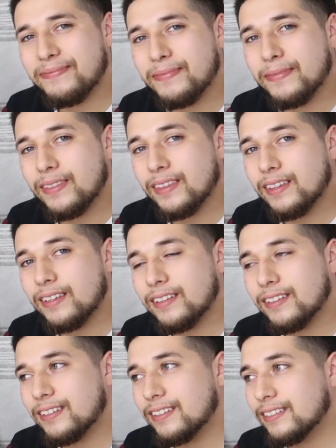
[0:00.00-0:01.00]

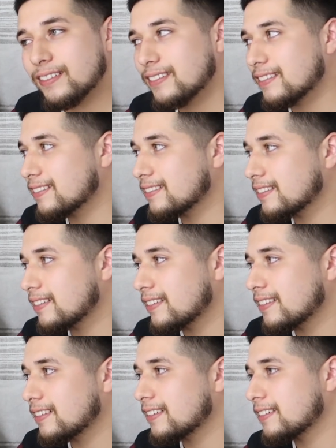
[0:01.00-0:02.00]

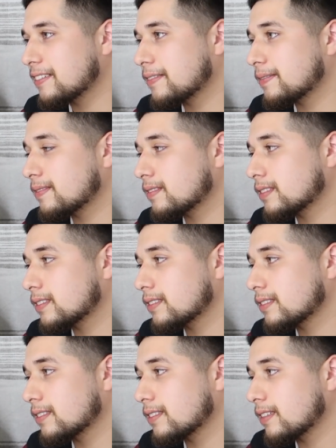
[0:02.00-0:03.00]

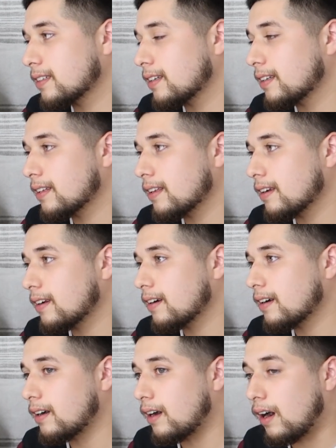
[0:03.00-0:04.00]

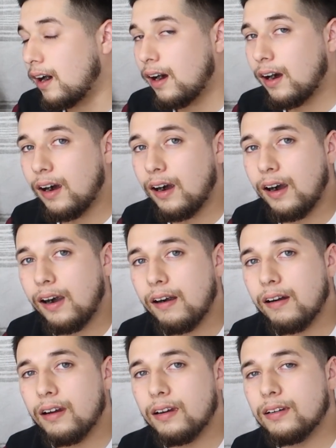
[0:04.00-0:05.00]

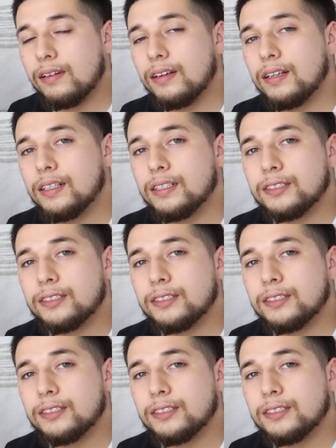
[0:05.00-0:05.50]
This person isn't speaking.